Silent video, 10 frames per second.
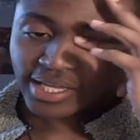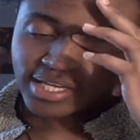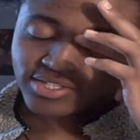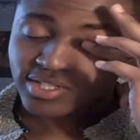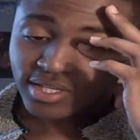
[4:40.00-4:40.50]

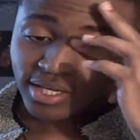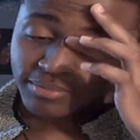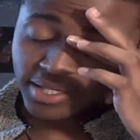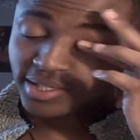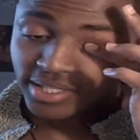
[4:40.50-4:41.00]
ages ago,
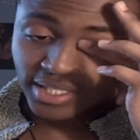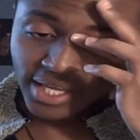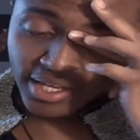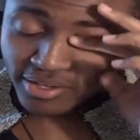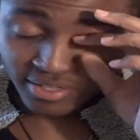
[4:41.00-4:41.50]
but you
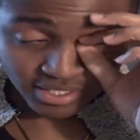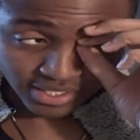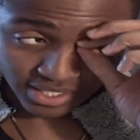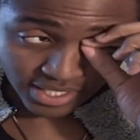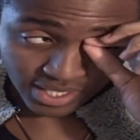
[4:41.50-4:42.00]
know,
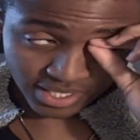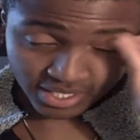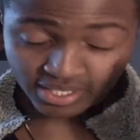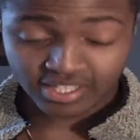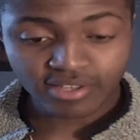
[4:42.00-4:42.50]
it
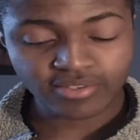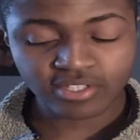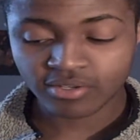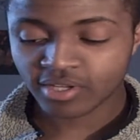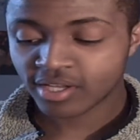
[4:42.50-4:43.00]
was
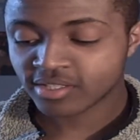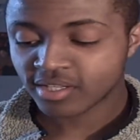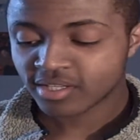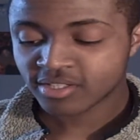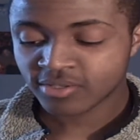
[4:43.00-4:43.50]
too good
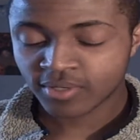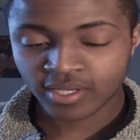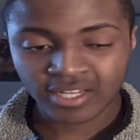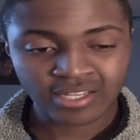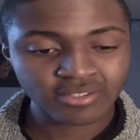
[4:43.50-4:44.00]
to
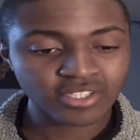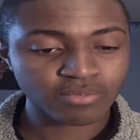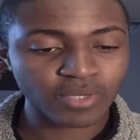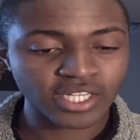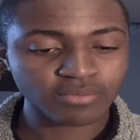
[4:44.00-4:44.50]
just
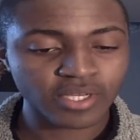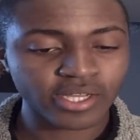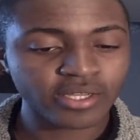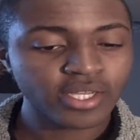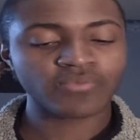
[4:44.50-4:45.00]
pass
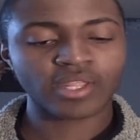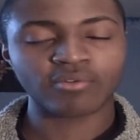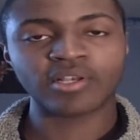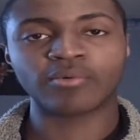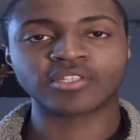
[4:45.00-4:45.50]
by. I
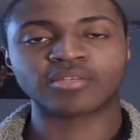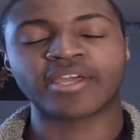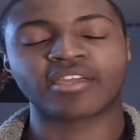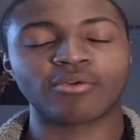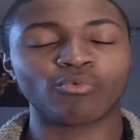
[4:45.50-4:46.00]
really wanted to
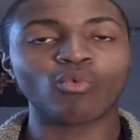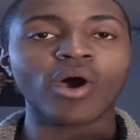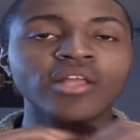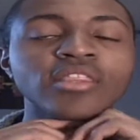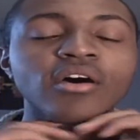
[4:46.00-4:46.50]
make it
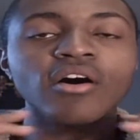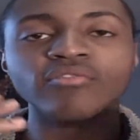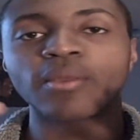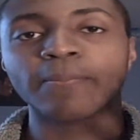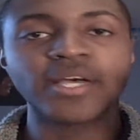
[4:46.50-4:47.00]
one
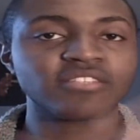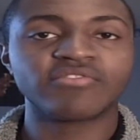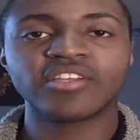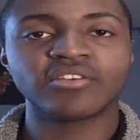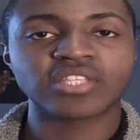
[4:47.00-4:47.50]
of the best
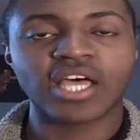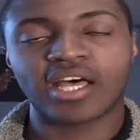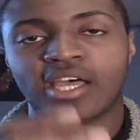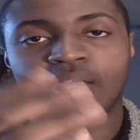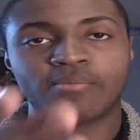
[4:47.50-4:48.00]
videos that
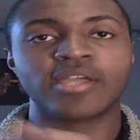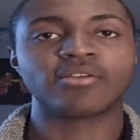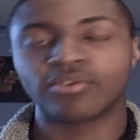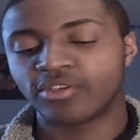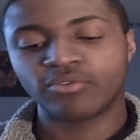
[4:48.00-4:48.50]
I make
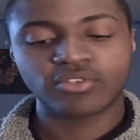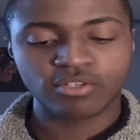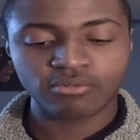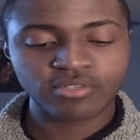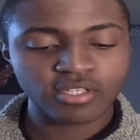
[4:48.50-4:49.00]
on
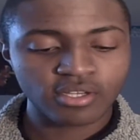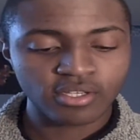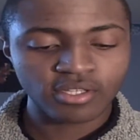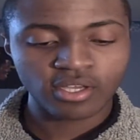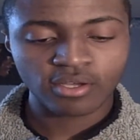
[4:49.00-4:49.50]
YouTube, so
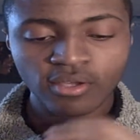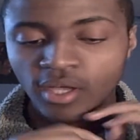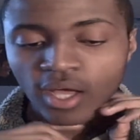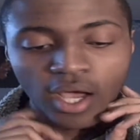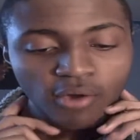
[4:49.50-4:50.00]
you know,
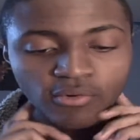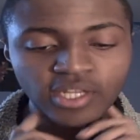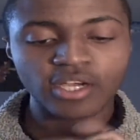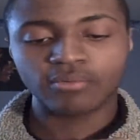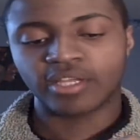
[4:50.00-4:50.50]
I
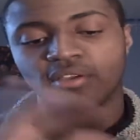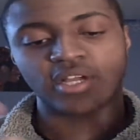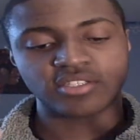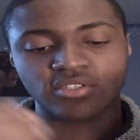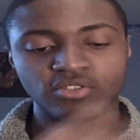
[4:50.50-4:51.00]
really hope that you
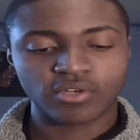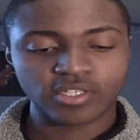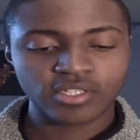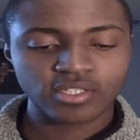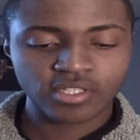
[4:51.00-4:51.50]
guys
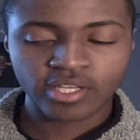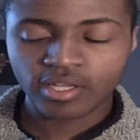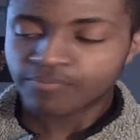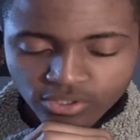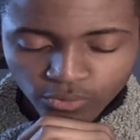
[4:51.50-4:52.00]
enjoyed it.
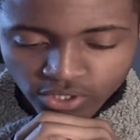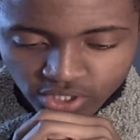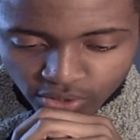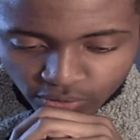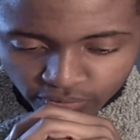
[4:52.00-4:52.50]
Just wanted
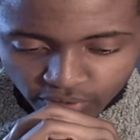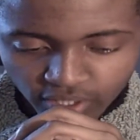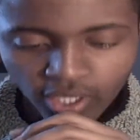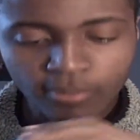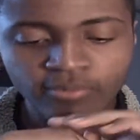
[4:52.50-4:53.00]
to do
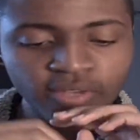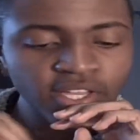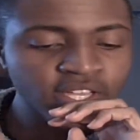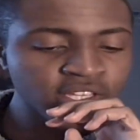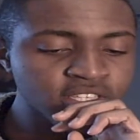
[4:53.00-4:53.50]
a couple
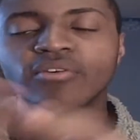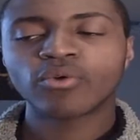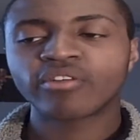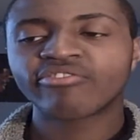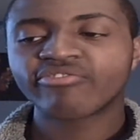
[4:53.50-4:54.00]
things. I
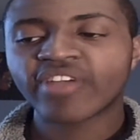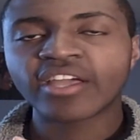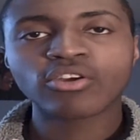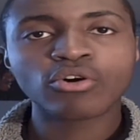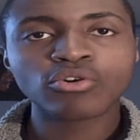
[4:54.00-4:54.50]
want to thank